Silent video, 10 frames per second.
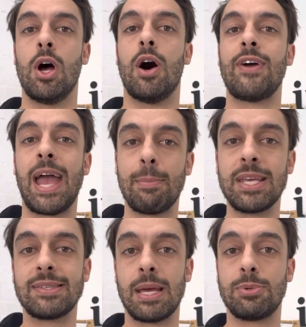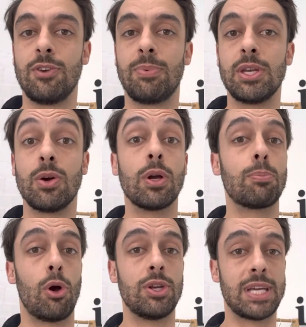of how many steps you've been doing
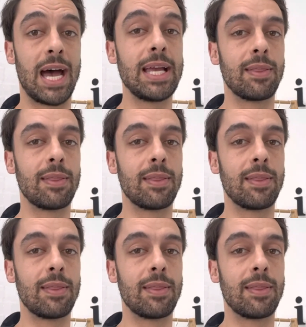per day,